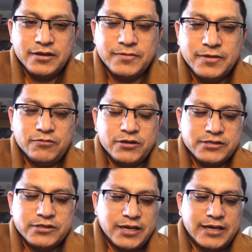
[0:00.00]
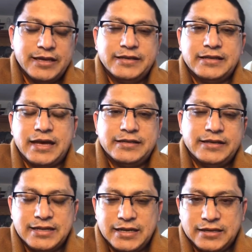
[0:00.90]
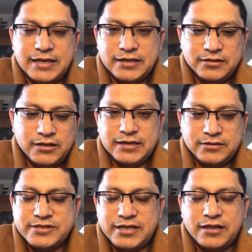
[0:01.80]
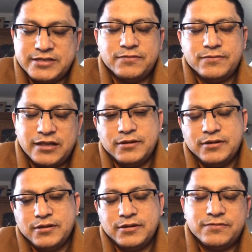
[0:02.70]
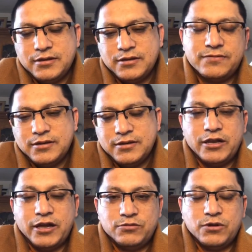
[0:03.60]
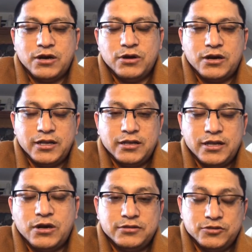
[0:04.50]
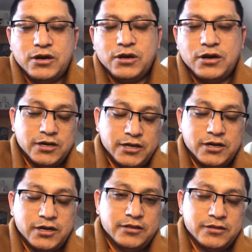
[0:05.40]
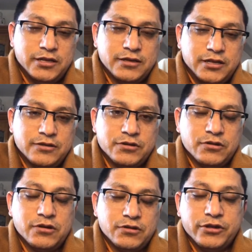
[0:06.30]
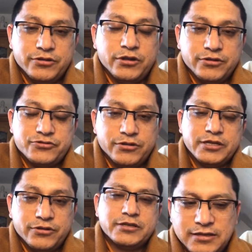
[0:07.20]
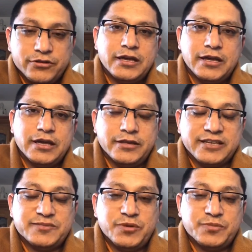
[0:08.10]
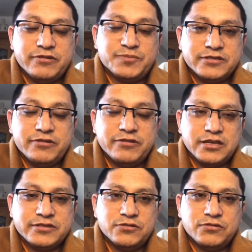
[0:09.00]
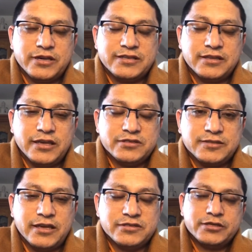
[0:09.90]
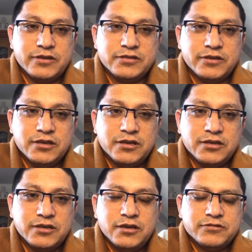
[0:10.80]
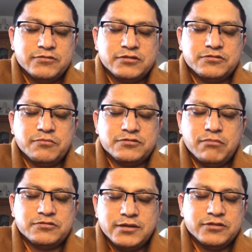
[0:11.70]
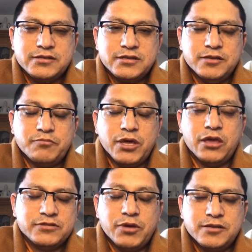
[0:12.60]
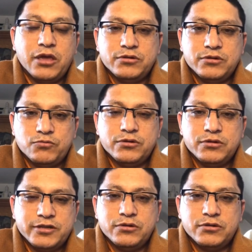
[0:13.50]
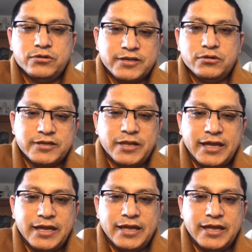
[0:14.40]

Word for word: it was like enlightening in yourself uh, while you are in you were in the on the retreat and the experiences that you ex uh, experience is tremendously beyond the words to explain